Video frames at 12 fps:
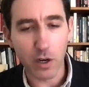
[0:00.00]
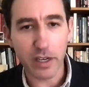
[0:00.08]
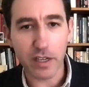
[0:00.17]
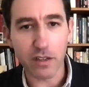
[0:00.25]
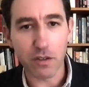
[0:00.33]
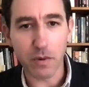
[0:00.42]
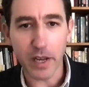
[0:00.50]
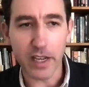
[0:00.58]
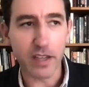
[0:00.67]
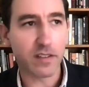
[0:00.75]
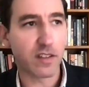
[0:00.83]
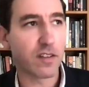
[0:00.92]
work in new
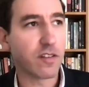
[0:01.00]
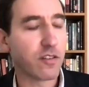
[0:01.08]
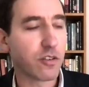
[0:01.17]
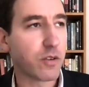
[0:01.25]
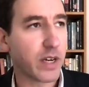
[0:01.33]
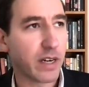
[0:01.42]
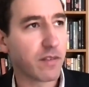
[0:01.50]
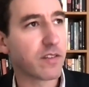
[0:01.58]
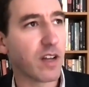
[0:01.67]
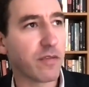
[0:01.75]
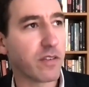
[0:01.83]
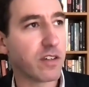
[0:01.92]
ways and to do creative
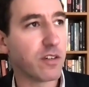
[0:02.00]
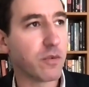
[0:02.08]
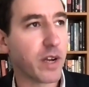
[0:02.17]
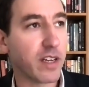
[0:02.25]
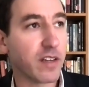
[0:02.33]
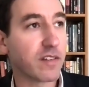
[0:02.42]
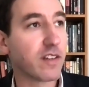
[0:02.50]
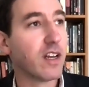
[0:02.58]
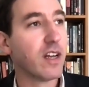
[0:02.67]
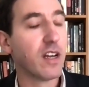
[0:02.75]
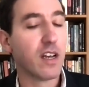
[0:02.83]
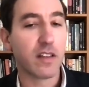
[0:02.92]
stuff in new ways
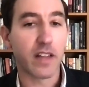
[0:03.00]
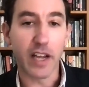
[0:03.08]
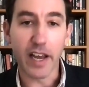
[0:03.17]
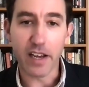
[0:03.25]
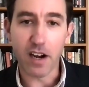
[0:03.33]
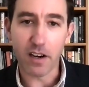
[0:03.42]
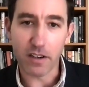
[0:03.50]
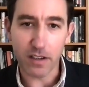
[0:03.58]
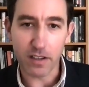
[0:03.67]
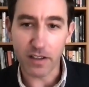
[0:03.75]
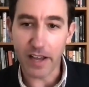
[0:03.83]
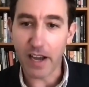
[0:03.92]
that AR
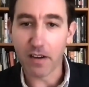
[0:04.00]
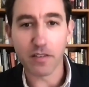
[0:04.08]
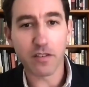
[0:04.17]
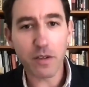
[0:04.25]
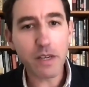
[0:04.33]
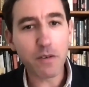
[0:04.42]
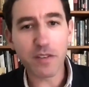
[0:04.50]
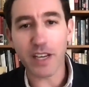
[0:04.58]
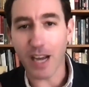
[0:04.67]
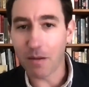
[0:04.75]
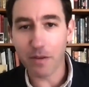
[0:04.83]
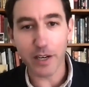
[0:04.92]
could allow. So he was
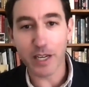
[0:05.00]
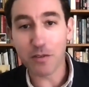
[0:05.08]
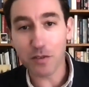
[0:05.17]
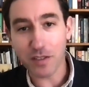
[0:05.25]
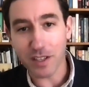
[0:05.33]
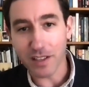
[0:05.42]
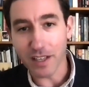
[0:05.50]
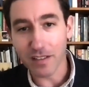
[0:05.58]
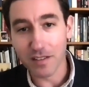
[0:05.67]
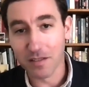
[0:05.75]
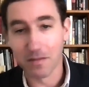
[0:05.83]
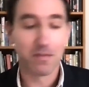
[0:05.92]
like, I'm very interested in
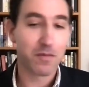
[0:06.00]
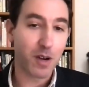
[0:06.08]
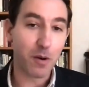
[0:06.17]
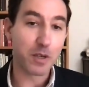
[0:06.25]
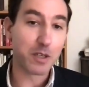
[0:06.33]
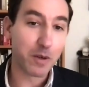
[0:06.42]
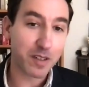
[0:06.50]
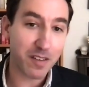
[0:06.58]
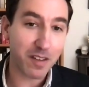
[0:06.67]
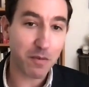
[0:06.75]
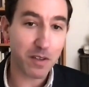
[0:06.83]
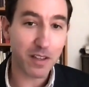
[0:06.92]
this. Are we doing
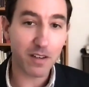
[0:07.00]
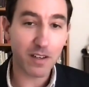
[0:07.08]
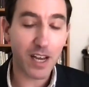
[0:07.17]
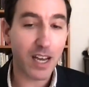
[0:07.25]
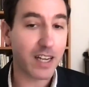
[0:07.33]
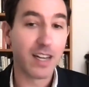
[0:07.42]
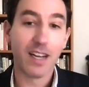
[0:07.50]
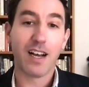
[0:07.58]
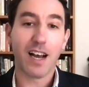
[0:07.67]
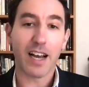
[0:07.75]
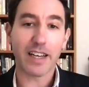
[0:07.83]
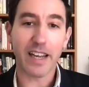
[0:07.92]
something with it or not?
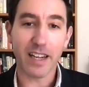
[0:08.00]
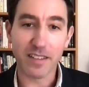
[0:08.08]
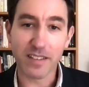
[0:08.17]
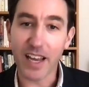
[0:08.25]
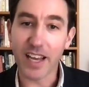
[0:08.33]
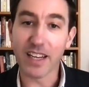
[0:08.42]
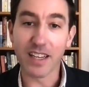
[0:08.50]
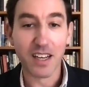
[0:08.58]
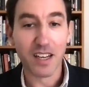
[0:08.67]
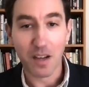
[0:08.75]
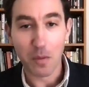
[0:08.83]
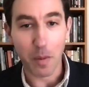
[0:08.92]
I can't say.
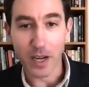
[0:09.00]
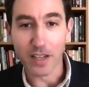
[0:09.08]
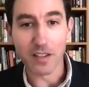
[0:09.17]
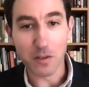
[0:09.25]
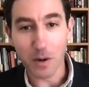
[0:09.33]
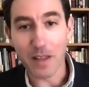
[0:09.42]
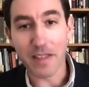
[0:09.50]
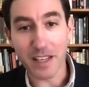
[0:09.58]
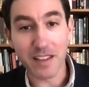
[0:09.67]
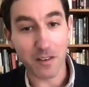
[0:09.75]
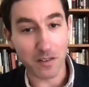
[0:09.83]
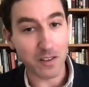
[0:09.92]
But do I
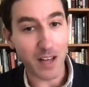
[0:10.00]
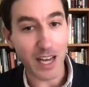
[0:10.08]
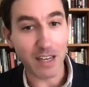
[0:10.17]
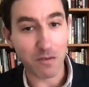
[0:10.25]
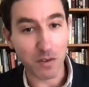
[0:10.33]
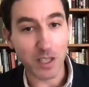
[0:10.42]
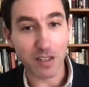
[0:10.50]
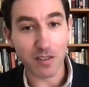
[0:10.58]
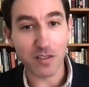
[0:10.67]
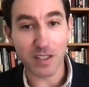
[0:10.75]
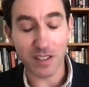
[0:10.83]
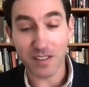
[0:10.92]
think there's a lot of really
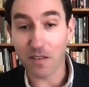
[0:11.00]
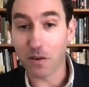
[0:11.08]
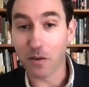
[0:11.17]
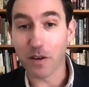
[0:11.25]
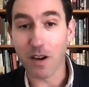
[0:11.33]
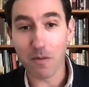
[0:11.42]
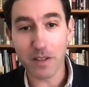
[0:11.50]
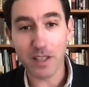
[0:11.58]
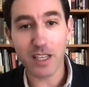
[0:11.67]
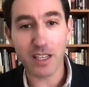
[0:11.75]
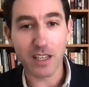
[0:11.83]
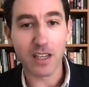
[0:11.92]
interesting stuff going on with
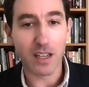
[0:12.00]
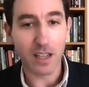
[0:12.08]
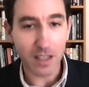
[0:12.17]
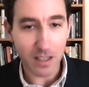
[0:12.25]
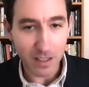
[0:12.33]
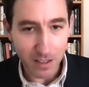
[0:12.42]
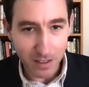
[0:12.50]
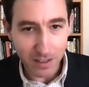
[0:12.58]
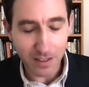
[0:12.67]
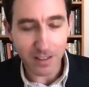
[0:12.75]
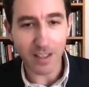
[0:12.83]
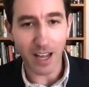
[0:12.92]
it?
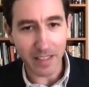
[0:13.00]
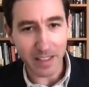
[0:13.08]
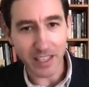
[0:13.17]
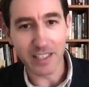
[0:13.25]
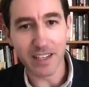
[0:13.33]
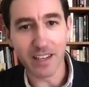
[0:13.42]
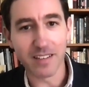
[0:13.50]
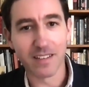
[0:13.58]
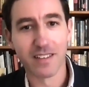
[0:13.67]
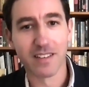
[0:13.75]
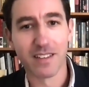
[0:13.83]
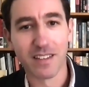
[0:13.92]
I think he
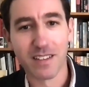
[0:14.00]
does.